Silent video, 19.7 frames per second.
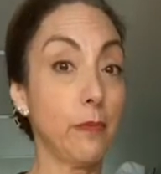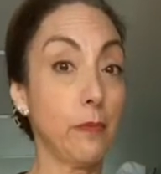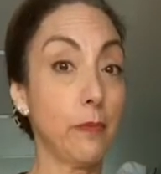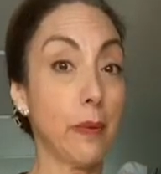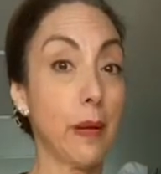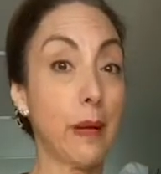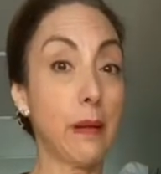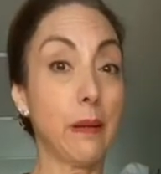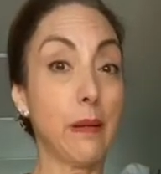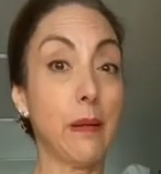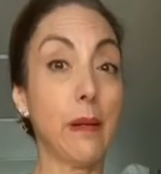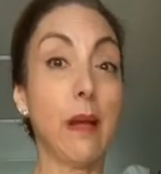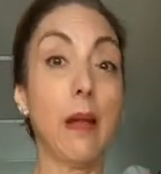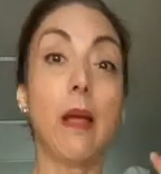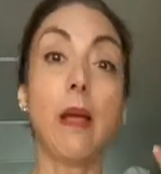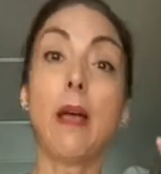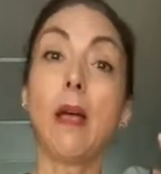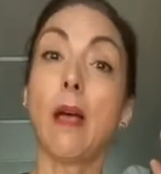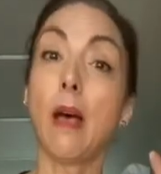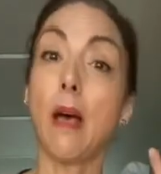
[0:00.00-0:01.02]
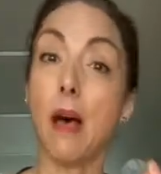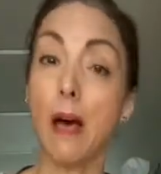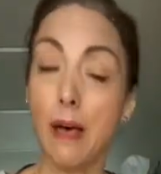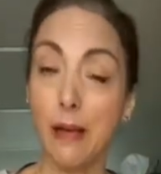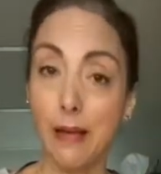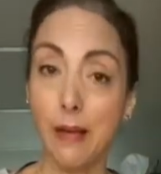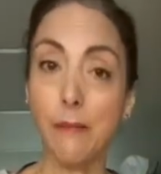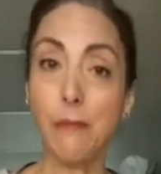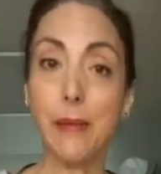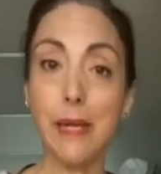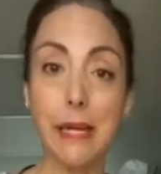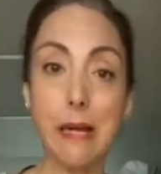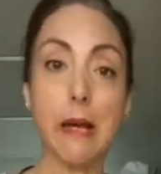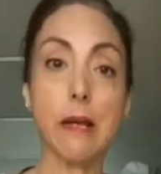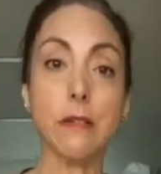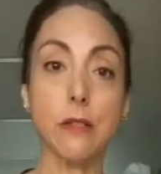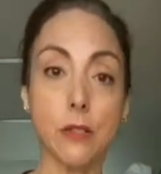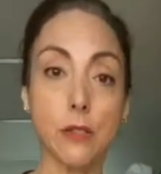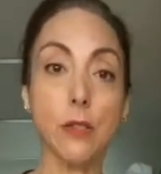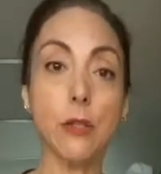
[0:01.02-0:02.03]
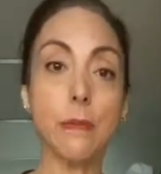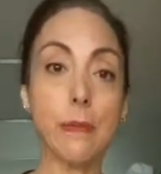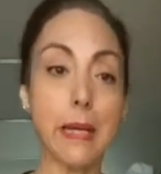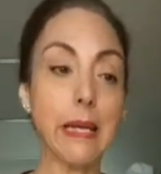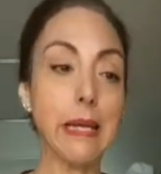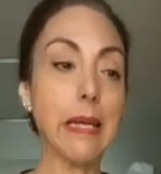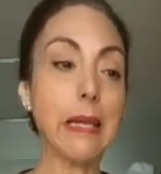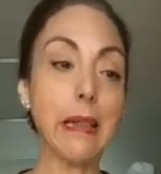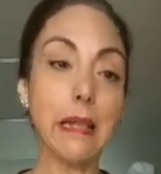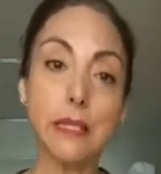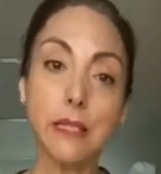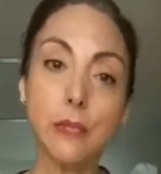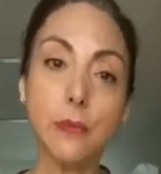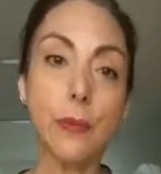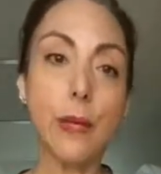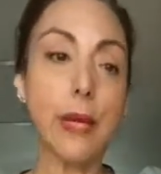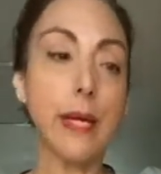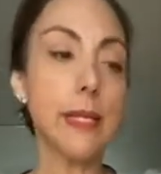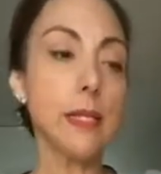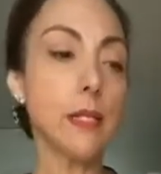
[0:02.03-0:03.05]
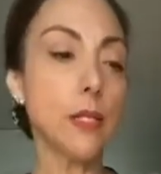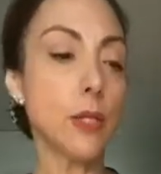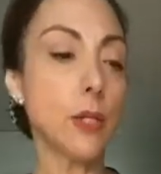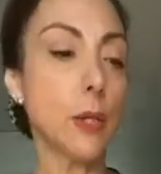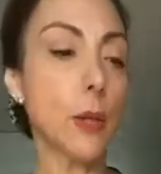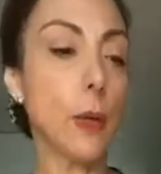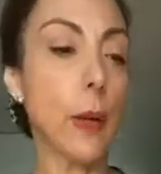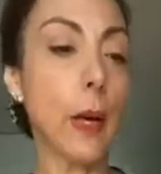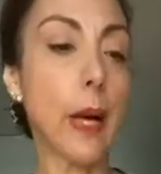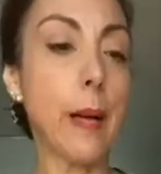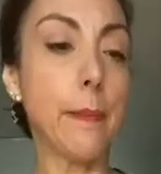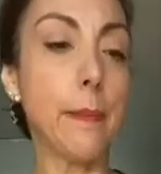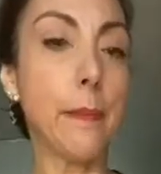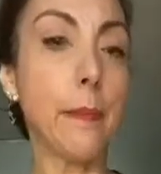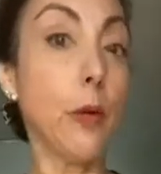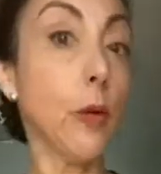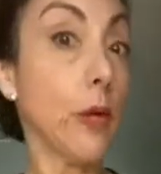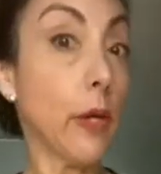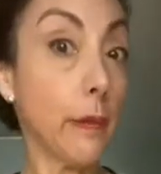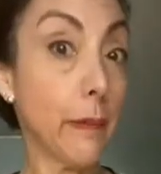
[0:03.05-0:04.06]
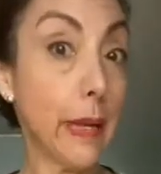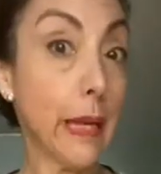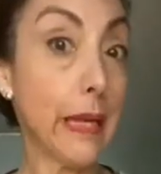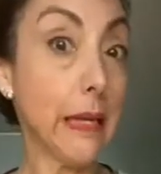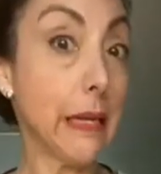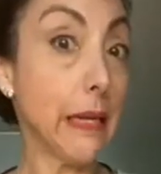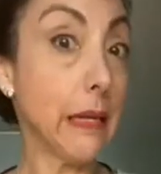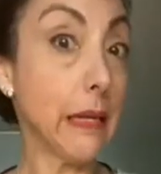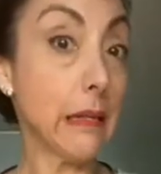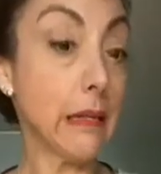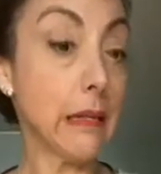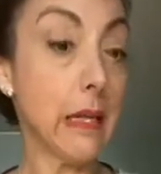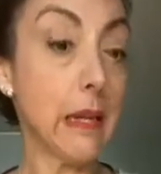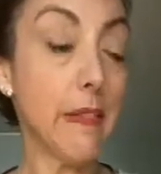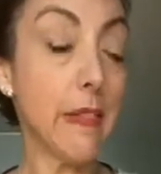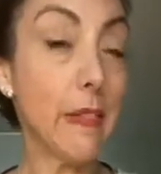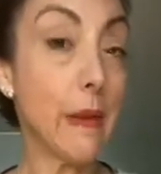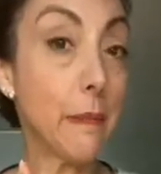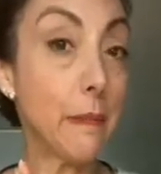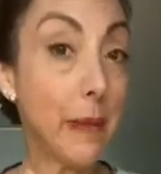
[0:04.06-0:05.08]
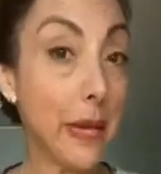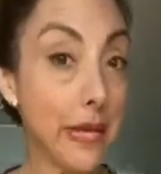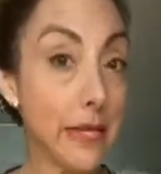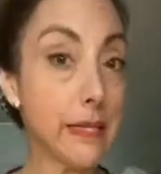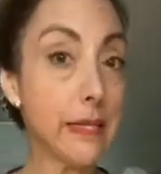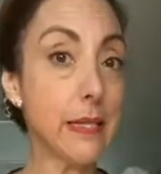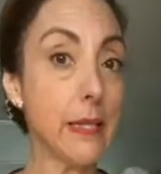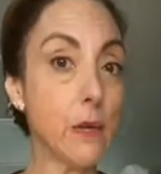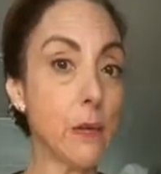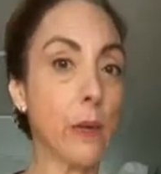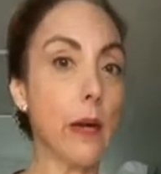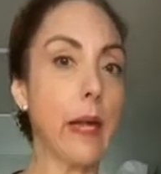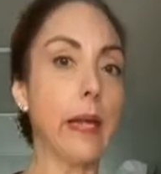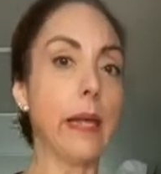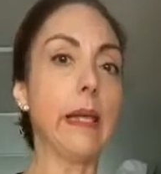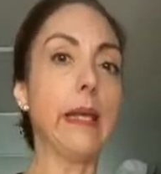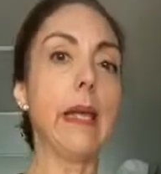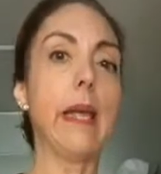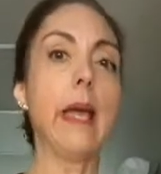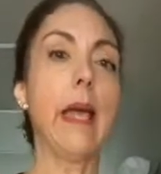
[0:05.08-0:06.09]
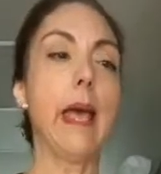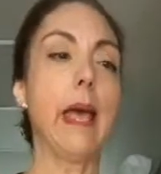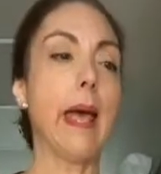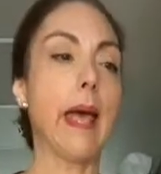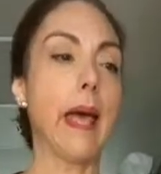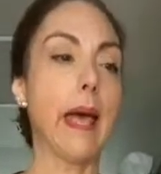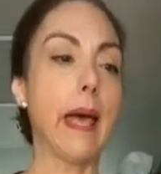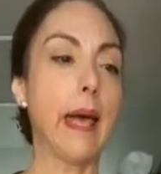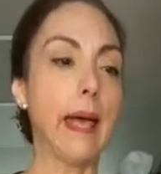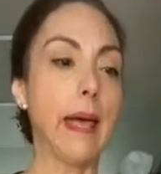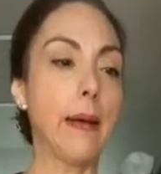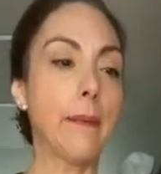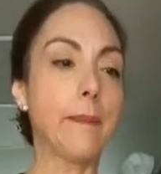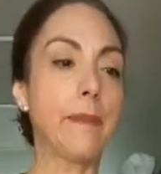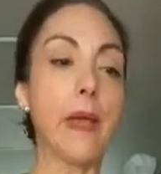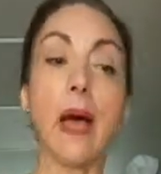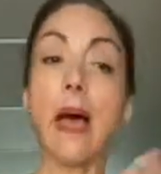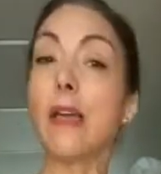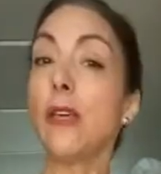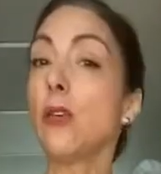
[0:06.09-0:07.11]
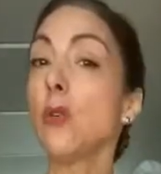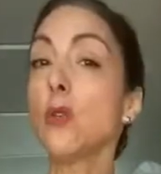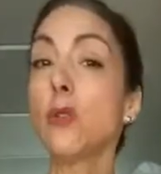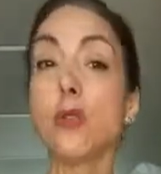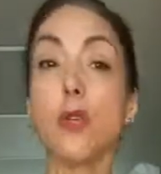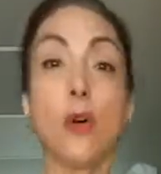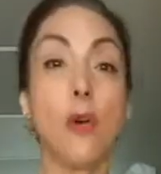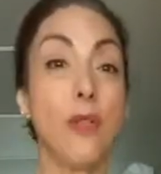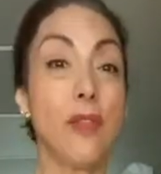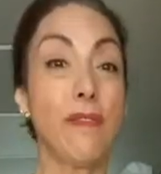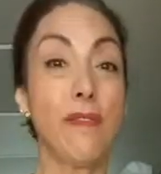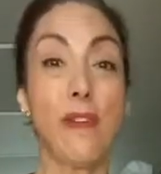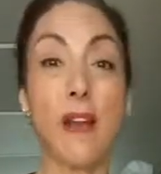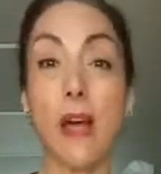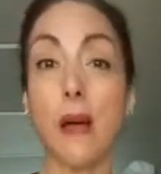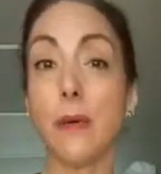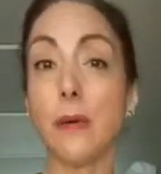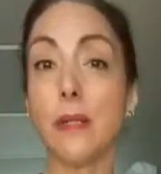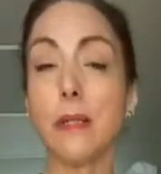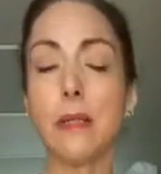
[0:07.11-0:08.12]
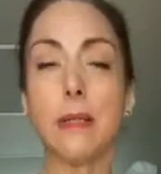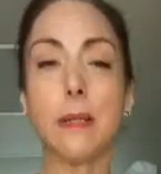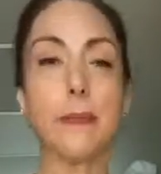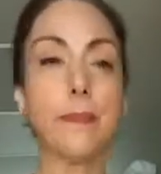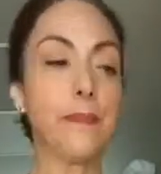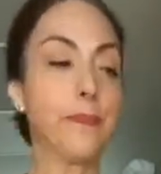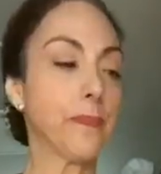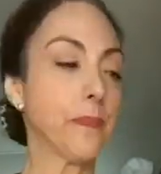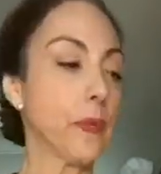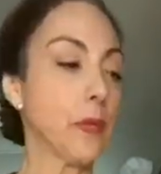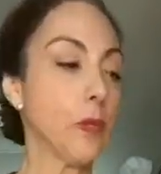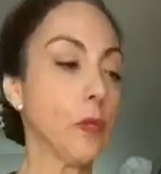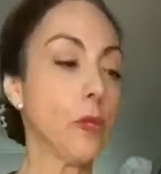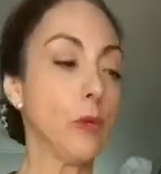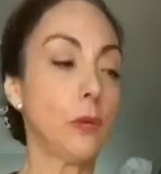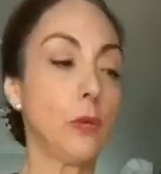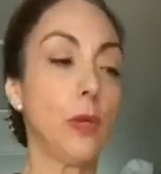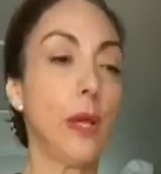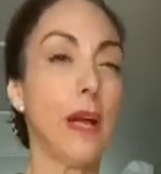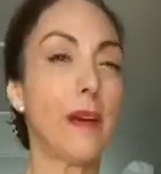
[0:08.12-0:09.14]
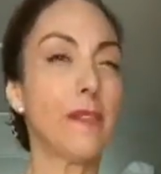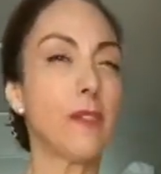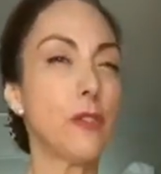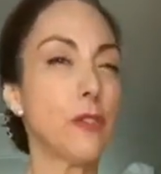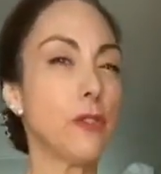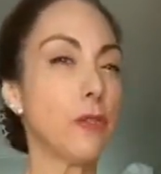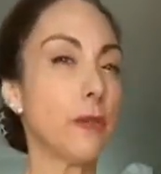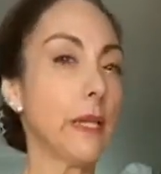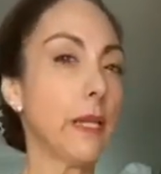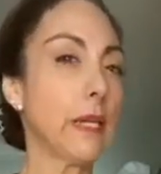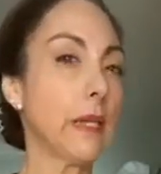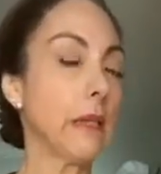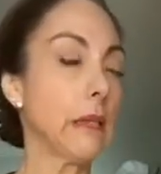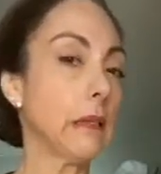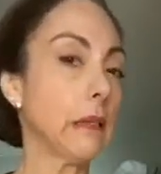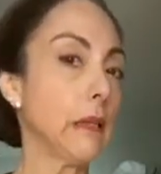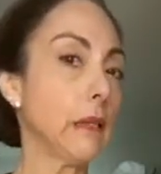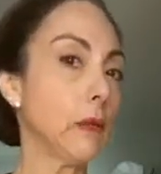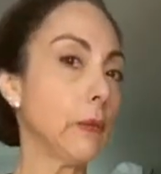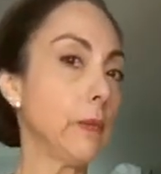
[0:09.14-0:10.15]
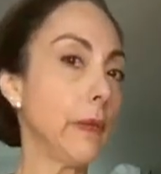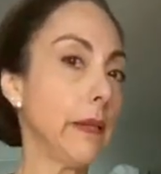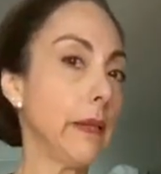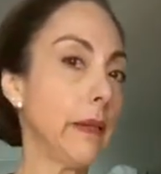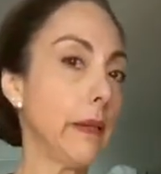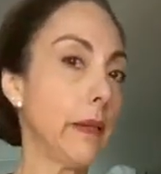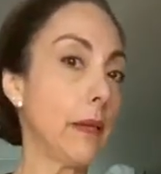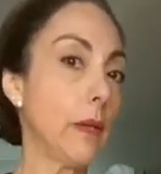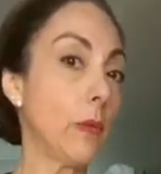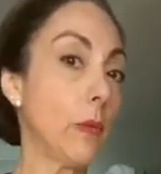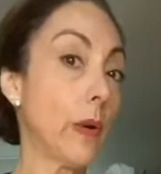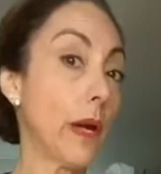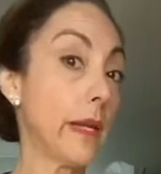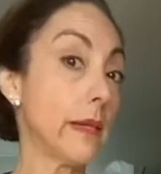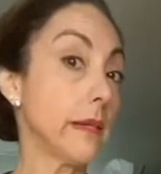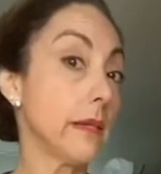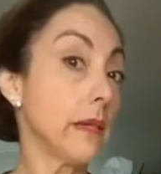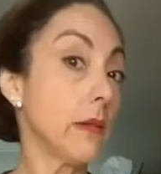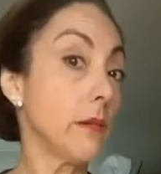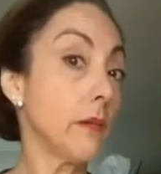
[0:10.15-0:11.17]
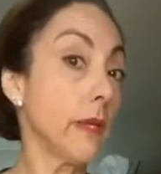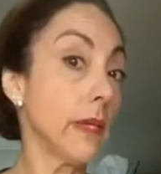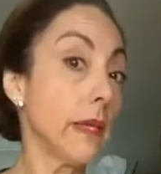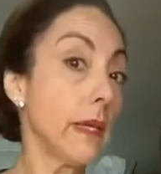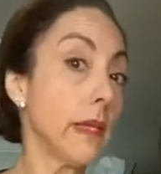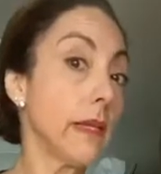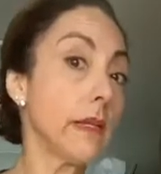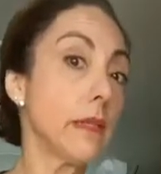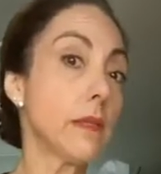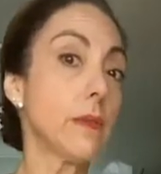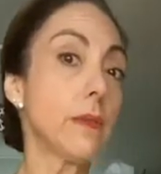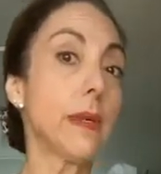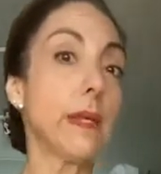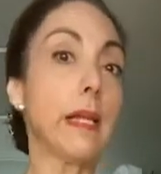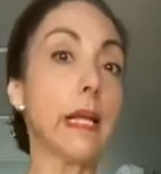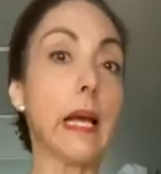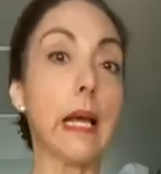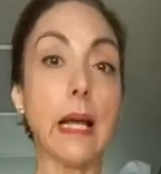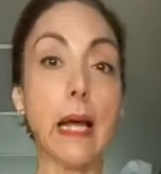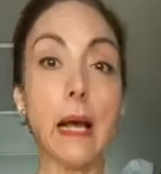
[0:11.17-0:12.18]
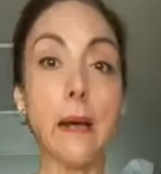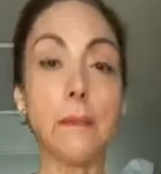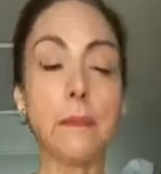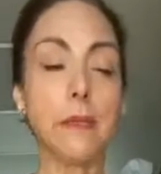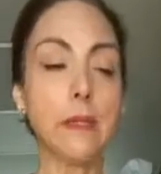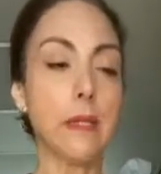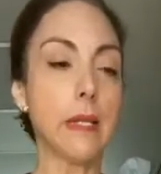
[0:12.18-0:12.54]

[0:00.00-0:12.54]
but I have been asked to make it this way, so I'm gonna make it the basic way. I use all the flours. You will have to trigger a little bit the wet ingredients when that comes.